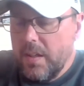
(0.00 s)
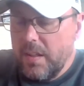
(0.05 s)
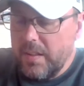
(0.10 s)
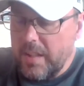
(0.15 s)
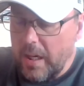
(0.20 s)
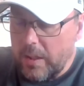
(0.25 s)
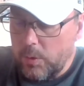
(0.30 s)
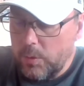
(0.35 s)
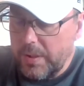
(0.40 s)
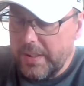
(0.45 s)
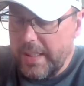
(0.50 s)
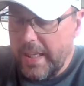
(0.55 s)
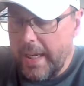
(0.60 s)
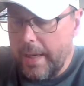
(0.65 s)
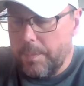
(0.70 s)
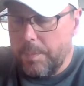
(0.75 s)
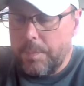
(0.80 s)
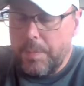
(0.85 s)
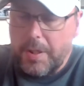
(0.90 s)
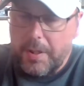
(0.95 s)
Not only
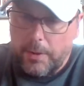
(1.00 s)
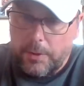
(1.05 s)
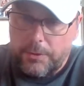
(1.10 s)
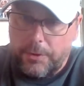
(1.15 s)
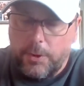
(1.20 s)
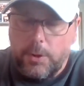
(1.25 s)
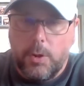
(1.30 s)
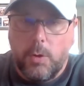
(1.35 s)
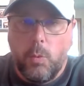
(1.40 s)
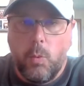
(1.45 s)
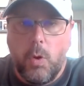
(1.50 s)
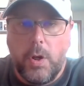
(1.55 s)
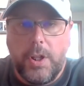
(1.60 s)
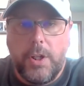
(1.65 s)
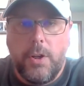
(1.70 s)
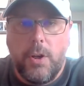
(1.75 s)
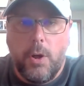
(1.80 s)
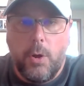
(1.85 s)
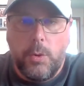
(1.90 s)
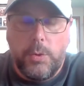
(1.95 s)
that, peers are going to want
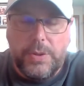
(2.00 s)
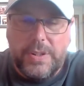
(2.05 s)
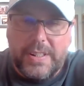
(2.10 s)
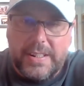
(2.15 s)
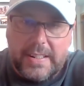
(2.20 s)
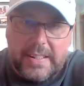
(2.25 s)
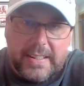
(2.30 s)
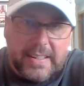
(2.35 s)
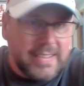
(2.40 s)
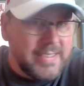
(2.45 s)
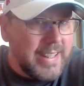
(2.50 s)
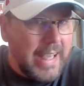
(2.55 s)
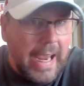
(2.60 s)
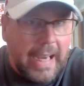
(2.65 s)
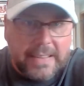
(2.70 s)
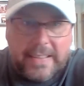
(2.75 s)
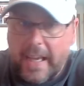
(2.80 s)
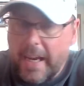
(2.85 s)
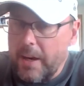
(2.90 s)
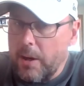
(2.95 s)
to know the
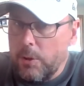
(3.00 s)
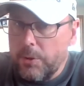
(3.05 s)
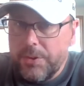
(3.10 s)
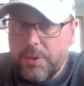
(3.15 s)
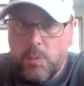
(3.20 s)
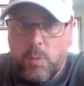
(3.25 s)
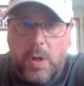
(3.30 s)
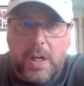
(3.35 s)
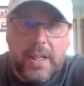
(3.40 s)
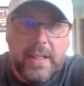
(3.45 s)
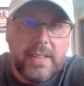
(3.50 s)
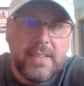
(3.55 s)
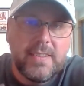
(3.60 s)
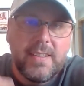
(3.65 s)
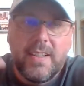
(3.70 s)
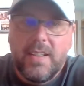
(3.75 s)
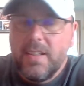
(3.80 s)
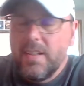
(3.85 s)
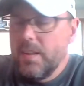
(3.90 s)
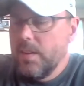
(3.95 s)
exact hows and whys,
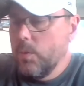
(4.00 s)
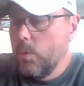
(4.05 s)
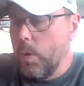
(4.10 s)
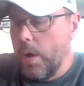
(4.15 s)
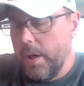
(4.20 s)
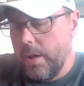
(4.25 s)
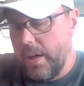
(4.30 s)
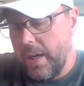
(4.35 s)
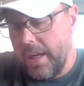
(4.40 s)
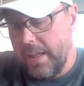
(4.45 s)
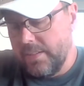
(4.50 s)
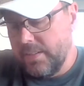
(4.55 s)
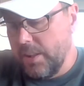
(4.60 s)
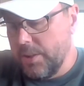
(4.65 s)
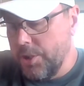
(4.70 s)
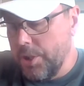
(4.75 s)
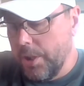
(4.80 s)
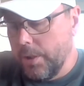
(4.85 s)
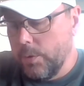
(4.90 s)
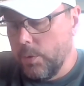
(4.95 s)
whereas the
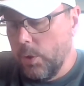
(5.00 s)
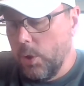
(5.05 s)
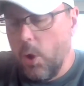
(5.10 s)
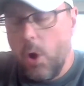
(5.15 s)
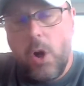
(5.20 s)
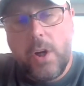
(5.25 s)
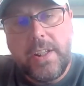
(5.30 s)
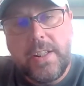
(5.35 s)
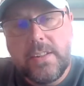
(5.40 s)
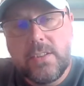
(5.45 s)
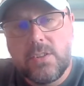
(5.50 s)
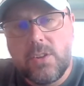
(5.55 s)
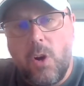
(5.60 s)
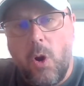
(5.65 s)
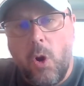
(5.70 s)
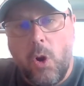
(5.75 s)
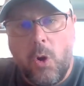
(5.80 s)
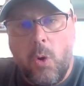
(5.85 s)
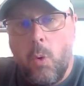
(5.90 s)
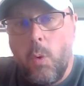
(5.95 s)
general audience
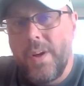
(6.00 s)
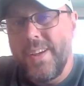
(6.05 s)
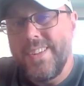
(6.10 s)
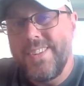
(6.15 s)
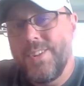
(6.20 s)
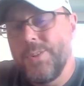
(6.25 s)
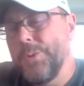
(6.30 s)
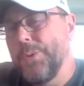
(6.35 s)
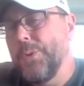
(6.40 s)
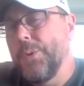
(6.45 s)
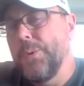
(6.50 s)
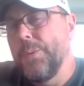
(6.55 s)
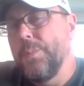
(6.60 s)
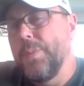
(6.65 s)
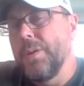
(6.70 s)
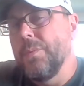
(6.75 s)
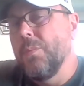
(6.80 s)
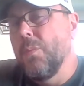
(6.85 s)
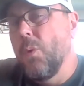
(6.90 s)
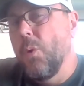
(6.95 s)
are going to
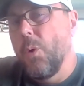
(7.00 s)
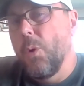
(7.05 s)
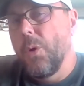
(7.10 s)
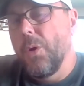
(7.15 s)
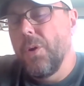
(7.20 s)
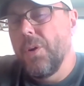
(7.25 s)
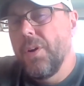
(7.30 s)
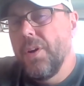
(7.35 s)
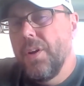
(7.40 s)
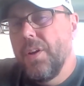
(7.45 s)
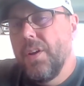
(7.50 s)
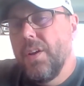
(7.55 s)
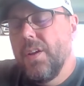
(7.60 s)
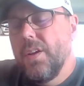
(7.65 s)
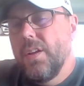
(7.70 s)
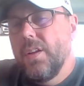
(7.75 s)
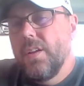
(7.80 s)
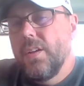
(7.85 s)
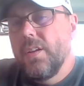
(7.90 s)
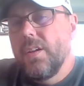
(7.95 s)
be more
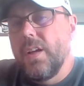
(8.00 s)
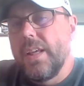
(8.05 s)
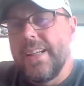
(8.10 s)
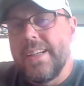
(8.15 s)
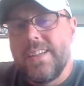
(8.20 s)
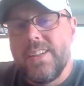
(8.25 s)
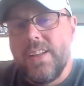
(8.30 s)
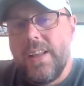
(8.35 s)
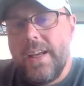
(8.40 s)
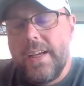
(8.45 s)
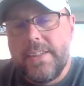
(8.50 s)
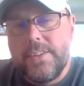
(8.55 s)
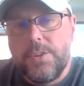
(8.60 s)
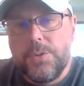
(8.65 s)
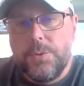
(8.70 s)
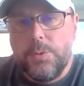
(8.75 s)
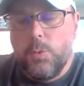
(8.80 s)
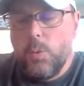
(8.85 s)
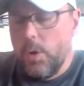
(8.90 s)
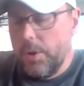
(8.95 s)
inclined
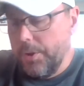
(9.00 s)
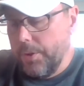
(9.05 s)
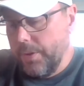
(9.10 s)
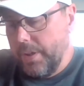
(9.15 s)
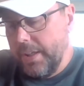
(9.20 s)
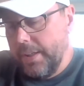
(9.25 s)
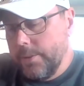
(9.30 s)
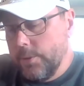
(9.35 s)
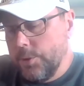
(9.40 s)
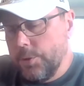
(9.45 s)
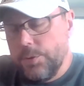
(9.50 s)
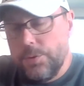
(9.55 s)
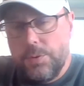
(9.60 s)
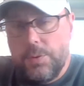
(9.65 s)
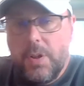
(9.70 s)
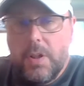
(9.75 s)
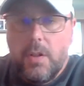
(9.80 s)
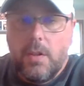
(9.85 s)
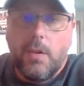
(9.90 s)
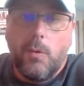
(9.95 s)
to wander
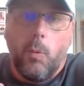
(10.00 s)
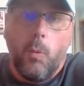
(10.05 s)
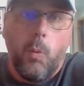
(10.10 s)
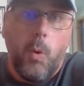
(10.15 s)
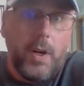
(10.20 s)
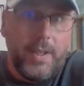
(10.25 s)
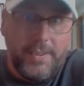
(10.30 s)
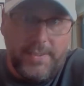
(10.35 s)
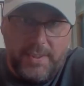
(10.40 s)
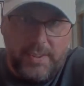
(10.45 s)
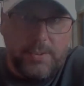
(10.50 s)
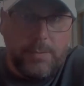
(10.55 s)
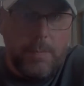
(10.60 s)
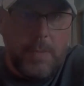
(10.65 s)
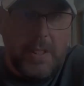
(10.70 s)
into what does this